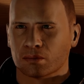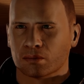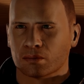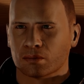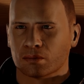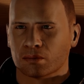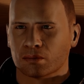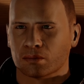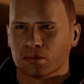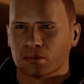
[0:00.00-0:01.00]

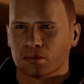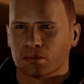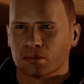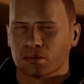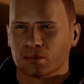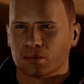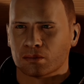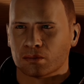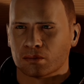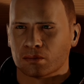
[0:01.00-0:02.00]

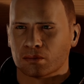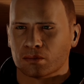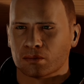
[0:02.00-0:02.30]
No one is speaking in this clip.